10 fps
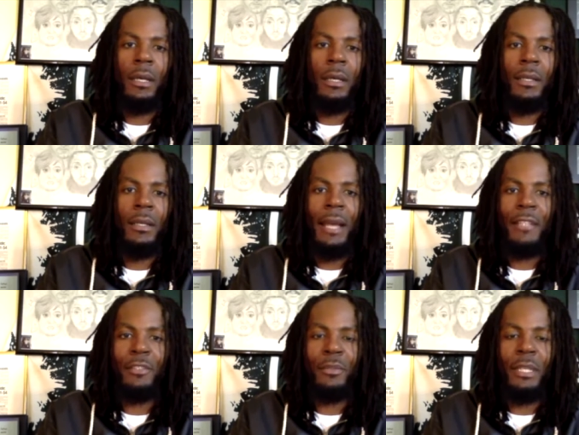uh,
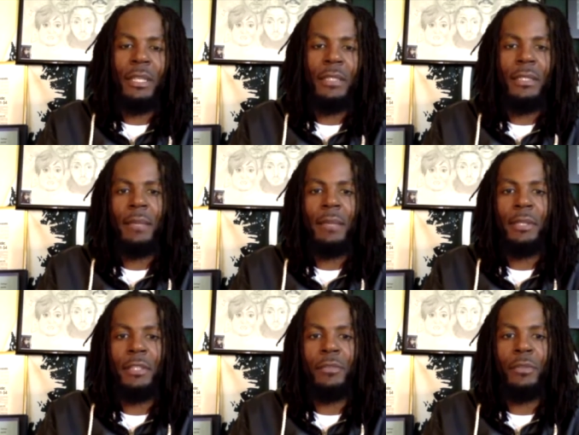got you to get to that
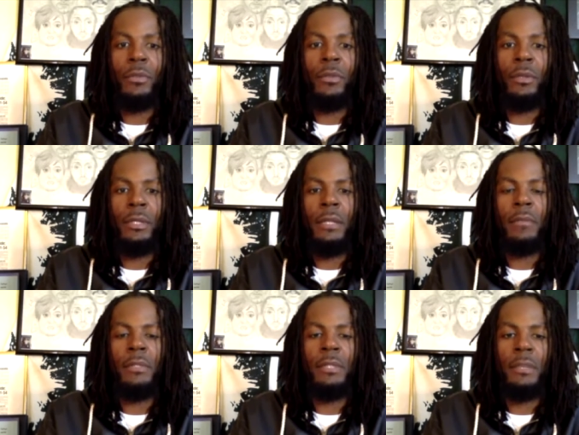place where you thought that
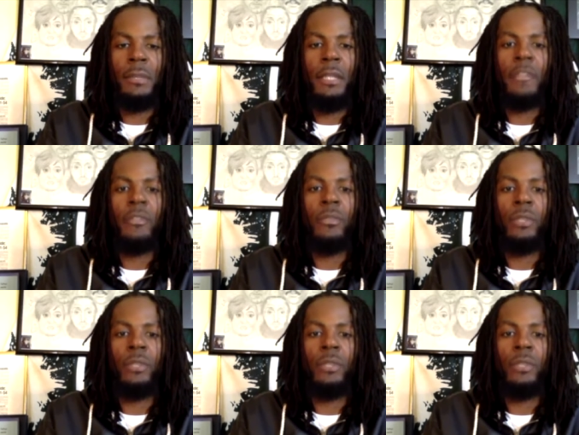it was something that you